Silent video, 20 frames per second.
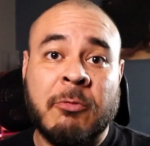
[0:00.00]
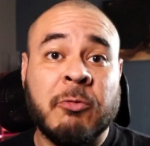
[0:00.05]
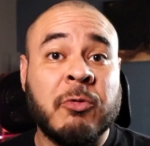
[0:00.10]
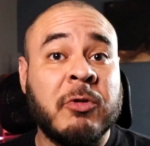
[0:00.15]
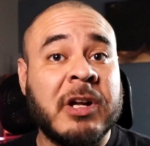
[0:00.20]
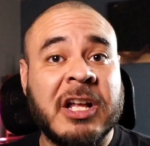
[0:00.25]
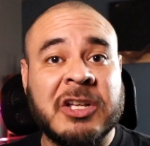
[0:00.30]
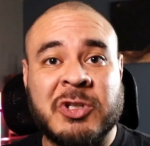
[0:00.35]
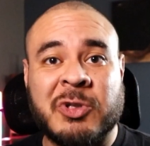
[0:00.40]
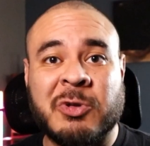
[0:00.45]

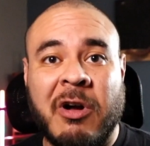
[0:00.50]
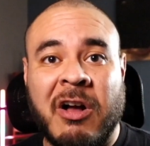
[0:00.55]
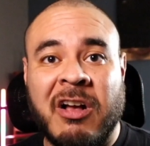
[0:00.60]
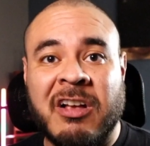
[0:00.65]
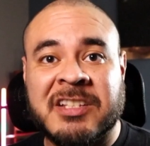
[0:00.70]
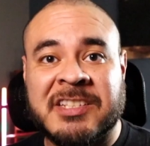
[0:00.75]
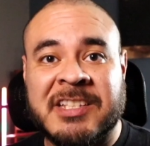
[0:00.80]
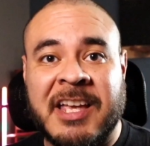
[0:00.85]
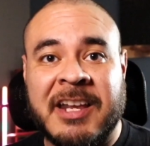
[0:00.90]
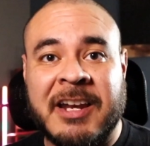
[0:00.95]
We'll get you
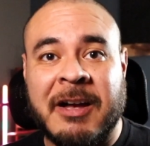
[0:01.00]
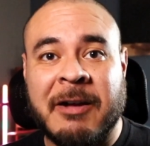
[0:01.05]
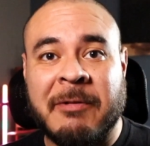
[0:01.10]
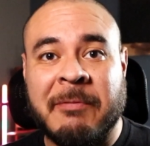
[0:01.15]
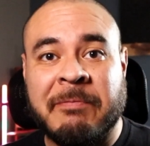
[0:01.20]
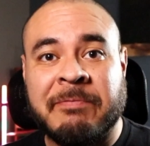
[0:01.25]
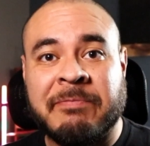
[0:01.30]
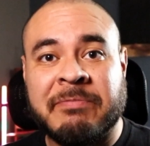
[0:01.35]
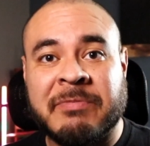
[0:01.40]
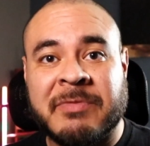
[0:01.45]
all set
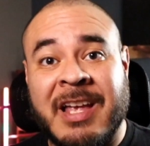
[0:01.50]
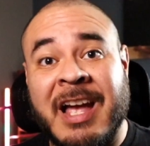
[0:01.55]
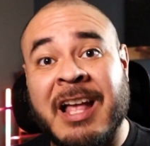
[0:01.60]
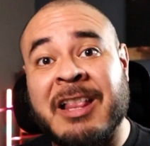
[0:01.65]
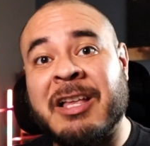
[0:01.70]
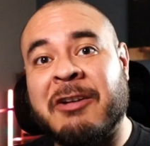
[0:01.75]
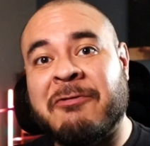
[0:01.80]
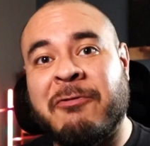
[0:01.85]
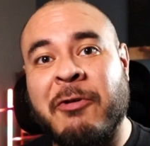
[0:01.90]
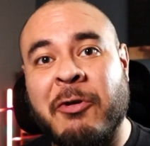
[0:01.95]
up. I
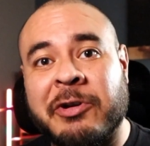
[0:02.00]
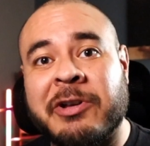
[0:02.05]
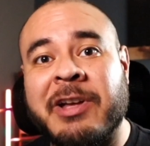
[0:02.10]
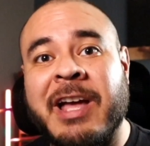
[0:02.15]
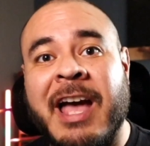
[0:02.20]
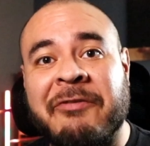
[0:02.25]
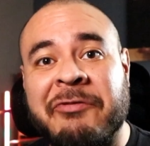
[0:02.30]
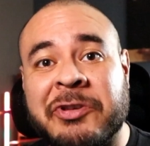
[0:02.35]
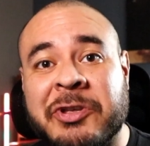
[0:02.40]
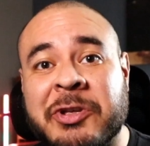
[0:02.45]
look forward to
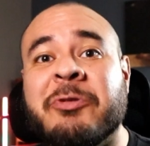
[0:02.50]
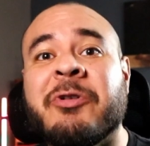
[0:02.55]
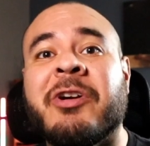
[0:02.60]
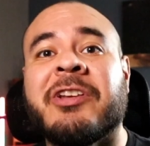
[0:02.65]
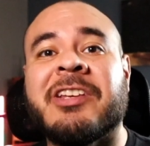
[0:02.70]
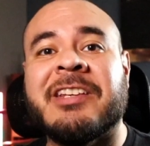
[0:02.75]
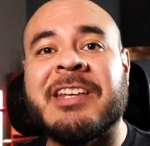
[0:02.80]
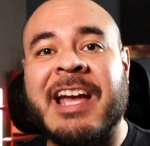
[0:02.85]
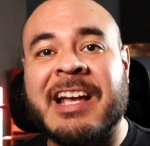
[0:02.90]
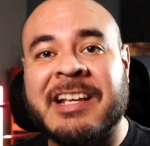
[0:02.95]
having you
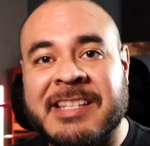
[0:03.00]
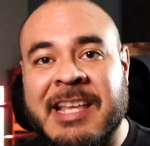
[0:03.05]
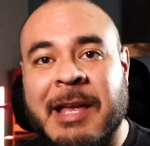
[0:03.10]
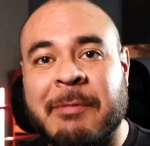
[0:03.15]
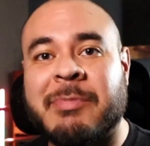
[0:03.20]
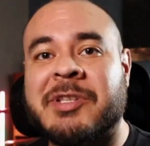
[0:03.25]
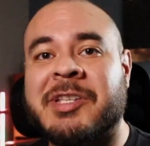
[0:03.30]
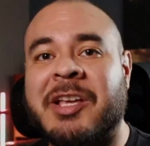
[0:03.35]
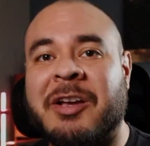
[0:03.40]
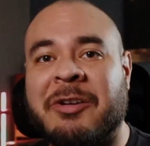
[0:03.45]
on the next
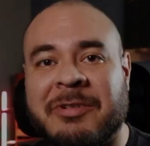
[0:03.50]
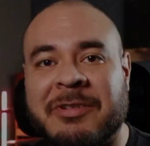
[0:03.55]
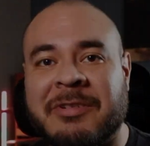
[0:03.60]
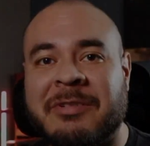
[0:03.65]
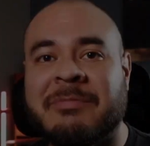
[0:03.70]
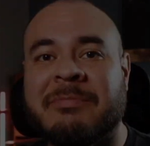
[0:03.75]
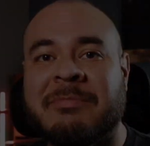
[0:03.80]
episode.